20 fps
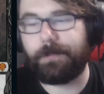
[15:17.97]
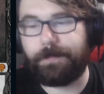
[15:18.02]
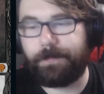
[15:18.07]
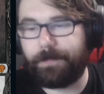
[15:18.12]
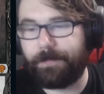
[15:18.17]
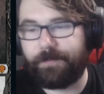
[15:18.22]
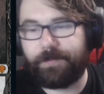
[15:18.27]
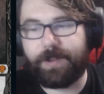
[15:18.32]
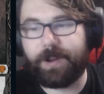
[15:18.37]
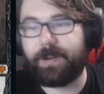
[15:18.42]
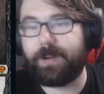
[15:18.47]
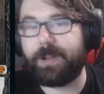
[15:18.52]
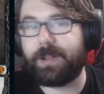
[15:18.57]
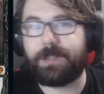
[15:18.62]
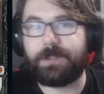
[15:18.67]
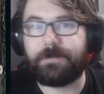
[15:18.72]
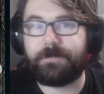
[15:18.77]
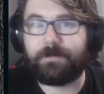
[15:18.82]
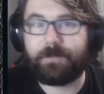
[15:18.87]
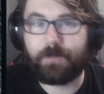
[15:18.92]

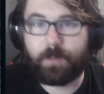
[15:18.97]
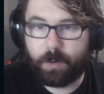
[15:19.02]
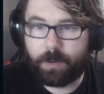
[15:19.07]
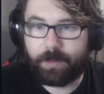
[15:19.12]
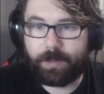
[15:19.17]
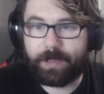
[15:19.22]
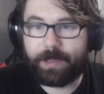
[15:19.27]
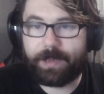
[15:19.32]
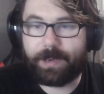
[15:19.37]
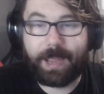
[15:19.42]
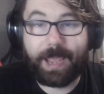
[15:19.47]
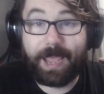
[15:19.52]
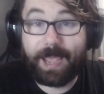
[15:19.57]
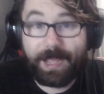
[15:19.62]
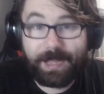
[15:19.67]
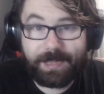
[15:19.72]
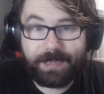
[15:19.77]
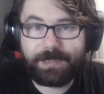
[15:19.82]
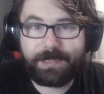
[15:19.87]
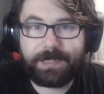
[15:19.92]
variant of foil it
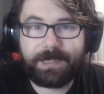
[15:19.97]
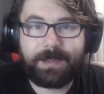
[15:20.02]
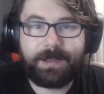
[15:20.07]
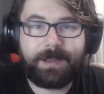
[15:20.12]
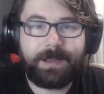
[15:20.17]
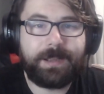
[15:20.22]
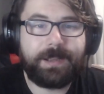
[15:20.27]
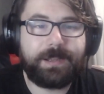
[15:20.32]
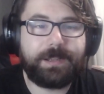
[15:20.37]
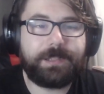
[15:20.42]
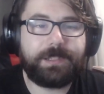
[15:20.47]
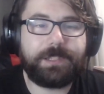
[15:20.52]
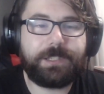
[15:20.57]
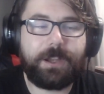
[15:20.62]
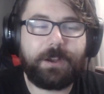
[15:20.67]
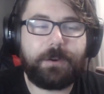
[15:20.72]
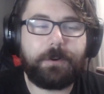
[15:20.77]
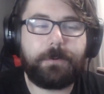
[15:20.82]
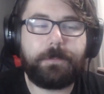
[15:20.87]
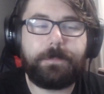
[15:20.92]
has.
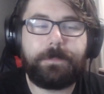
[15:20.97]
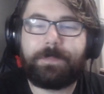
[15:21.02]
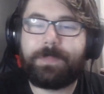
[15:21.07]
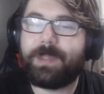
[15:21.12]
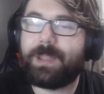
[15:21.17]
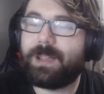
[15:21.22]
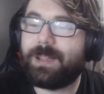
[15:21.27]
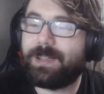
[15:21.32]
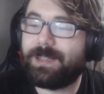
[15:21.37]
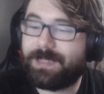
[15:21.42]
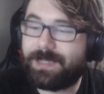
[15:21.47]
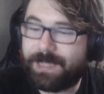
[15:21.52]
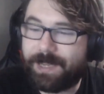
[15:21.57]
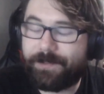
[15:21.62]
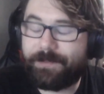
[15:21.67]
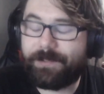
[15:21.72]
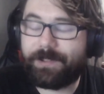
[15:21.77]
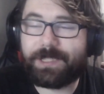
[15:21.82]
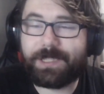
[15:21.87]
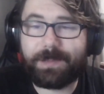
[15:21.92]
So
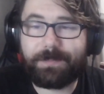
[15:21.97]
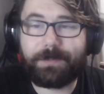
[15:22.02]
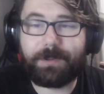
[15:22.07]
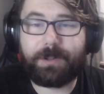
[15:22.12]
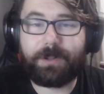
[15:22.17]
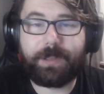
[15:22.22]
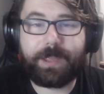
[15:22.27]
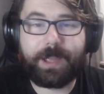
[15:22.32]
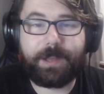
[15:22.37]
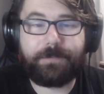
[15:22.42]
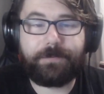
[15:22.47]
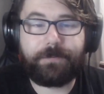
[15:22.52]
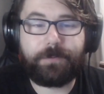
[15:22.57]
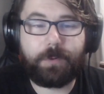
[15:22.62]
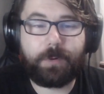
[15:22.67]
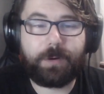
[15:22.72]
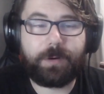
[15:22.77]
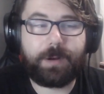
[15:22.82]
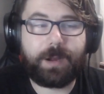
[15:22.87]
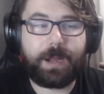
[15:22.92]
definitely something to look out
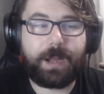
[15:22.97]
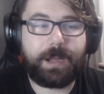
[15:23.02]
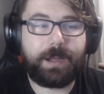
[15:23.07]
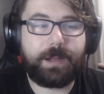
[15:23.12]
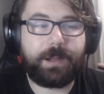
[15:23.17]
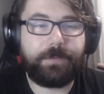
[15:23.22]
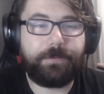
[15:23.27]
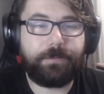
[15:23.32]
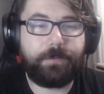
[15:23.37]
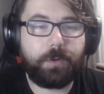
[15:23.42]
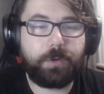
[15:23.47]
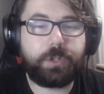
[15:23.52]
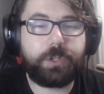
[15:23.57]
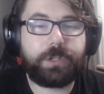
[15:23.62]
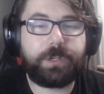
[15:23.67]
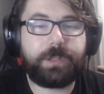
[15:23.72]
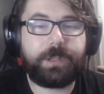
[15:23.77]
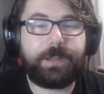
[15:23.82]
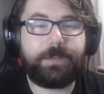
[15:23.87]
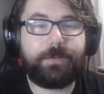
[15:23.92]
for.
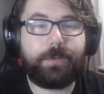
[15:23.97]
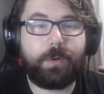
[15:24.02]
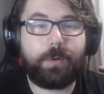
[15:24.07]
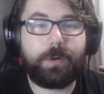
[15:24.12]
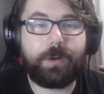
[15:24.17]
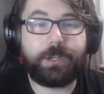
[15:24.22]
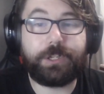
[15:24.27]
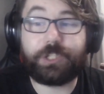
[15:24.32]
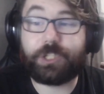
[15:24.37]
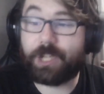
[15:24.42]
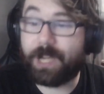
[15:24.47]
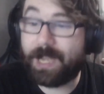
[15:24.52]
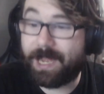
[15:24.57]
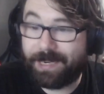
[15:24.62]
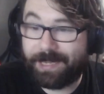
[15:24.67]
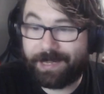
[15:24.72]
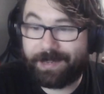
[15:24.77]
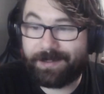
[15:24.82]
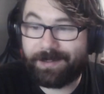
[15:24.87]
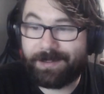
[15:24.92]
Unfortunately for
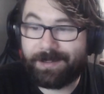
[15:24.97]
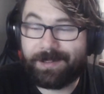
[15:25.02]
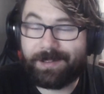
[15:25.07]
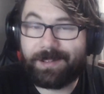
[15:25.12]
Ajani,